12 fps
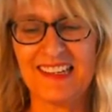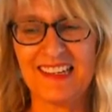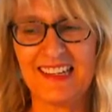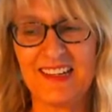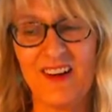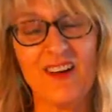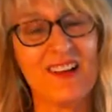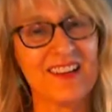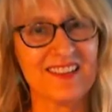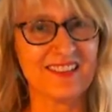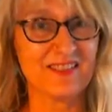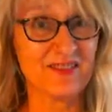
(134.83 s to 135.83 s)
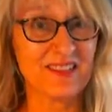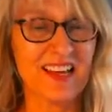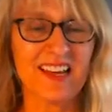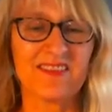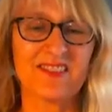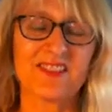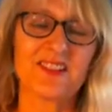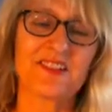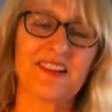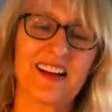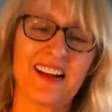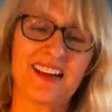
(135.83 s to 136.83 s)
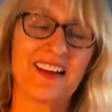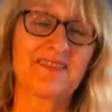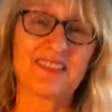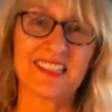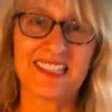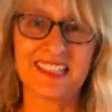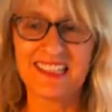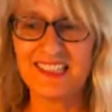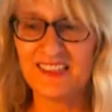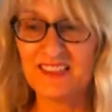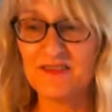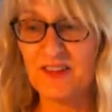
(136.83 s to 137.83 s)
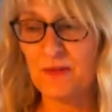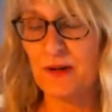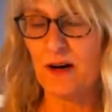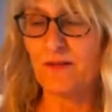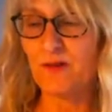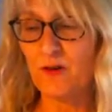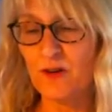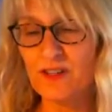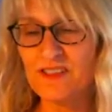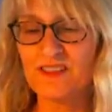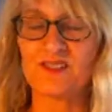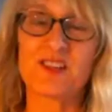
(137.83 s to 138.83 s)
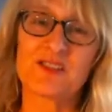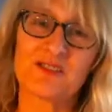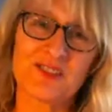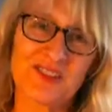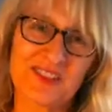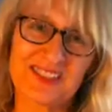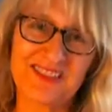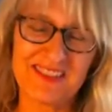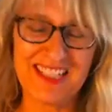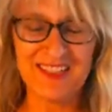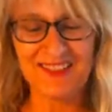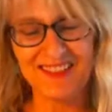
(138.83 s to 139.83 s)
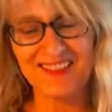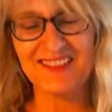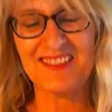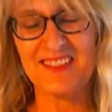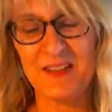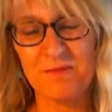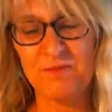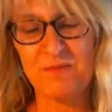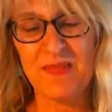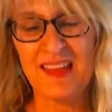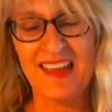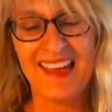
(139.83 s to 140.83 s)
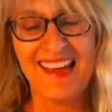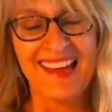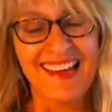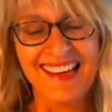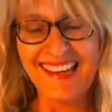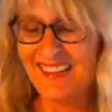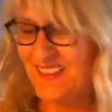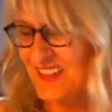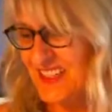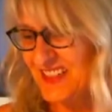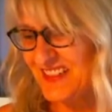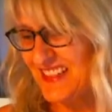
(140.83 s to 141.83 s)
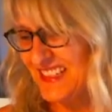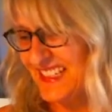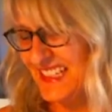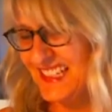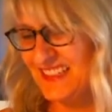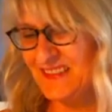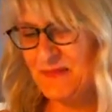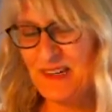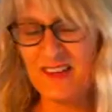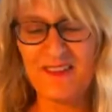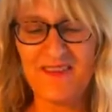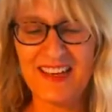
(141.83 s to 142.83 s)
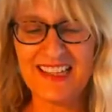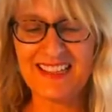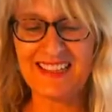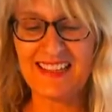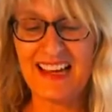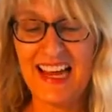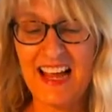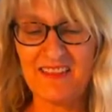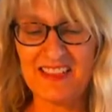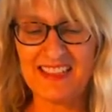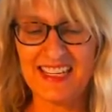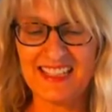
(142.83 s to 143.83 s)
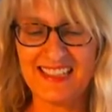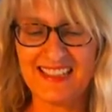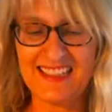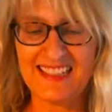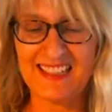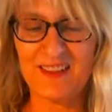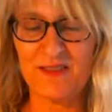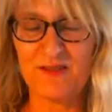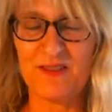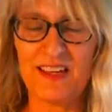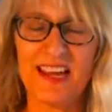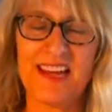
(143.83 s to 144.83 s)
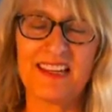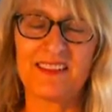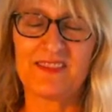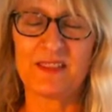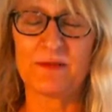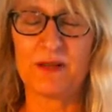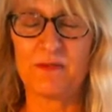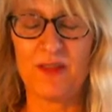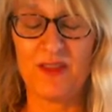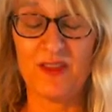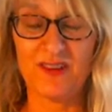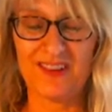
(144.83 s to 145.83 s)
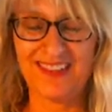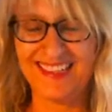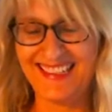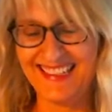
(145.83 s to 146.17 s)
in all areas of your life. So I, I really, you know, it's a very powerful course, and there's also a course on reading crystals. So if you're interested or have been on the fence, I have extended the sale through the end of September 3rd.